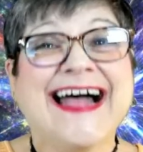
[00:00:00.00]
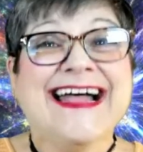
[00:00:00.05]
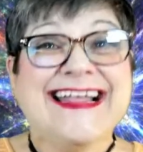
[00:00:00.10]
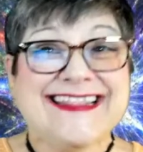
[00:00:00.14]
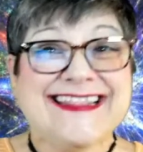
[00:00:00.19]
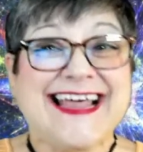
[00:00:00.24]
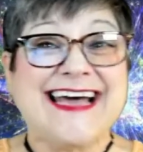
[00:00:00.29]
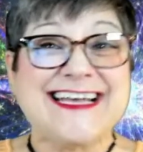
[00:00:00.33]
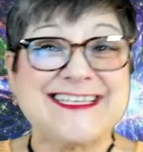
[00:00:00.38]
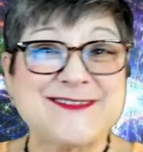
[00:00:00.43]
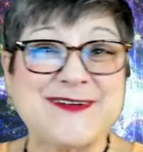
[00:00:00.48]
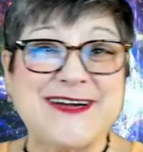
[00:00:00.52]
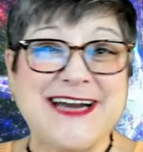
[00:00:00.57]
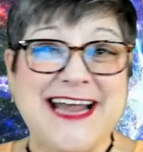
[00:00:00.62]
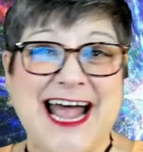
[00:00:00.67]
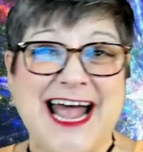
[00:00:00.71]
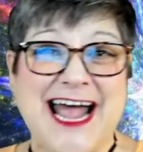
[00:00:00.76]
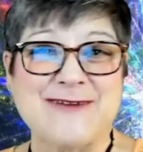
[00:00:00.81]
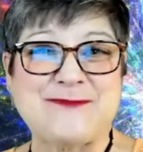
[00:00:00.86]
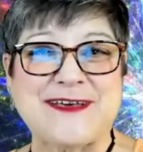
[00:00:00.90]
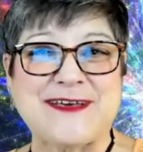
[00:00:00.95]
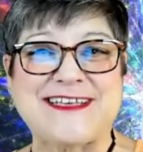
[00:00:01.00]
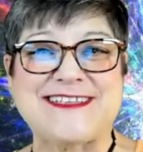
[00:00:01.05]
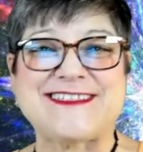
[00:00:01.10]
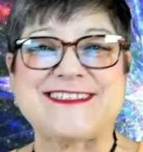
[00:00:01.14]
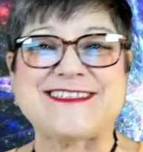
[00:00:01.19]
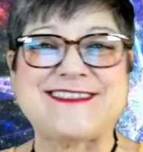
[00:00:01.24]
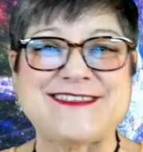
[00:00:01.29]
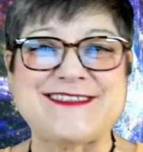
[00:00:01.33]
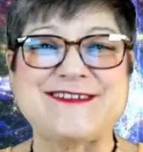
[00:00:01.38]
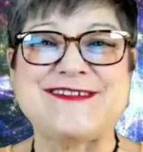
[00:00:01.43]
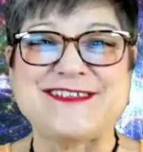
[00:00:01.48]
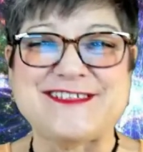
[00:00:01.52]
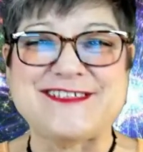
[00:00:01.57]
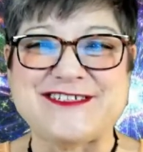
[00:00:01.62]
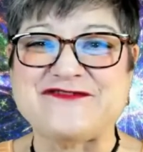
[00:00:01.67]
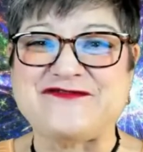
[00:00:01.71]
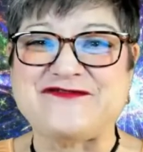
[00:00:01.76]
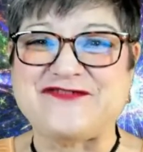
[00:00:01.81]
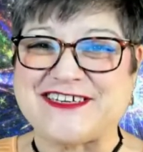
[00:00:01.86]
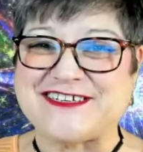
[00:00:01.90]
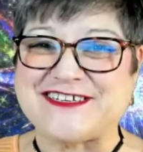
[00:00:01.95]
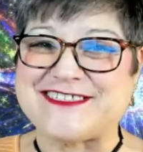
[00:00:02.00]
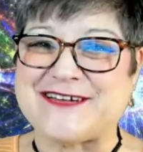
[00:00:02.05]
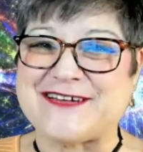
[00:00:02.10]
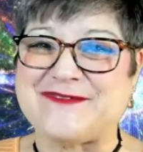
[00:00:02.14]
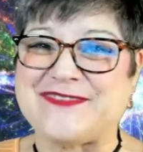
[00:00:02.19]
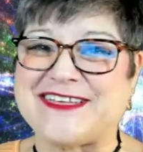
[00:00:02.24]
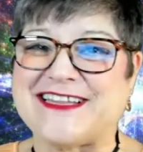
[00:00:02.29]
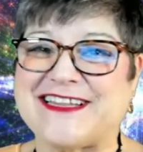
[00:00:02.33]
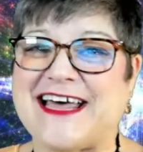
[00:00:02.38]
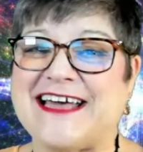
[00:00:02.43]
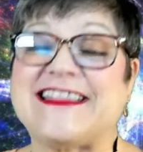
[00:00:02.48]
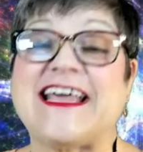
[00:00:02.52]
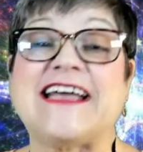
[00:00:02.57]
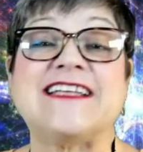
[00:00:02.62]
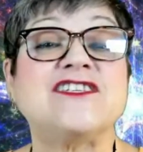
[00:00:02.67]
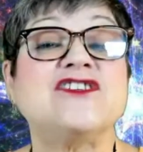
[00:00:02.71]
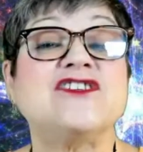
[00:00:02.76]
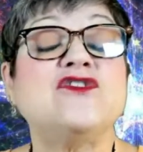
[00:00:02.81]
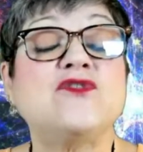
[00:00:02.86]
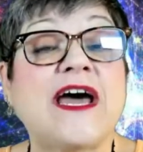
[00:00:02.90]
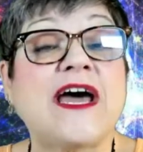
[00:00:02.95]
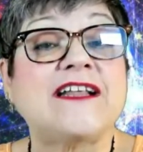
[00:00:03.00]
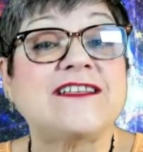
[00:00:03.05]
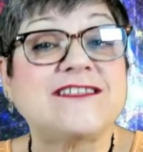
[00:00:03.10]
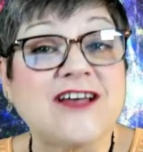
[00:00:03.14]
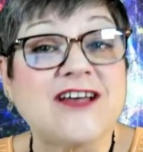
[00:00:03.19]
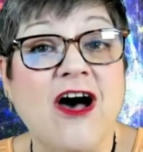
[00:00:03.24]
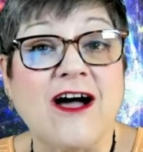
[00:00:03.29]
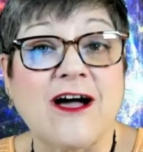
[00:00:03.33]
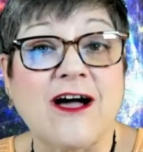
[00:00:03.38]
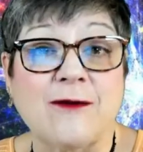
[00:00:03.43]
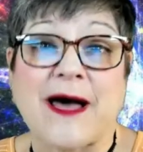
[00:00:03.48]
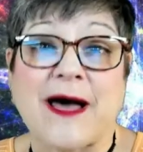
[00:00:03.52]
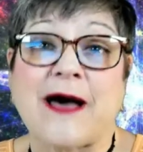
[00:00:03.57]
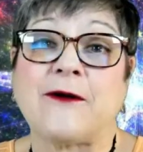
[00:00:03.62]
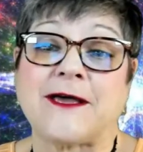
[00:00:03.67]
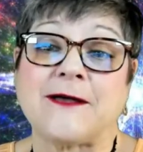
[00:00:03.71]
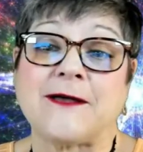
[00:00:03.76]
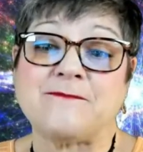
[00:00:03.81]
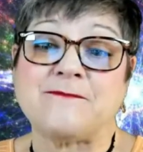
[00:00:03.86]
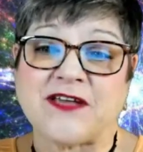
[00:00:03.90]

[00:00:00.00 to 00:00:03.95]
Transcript: that's what happens as soon as you feel something like that. So you got to talk about it.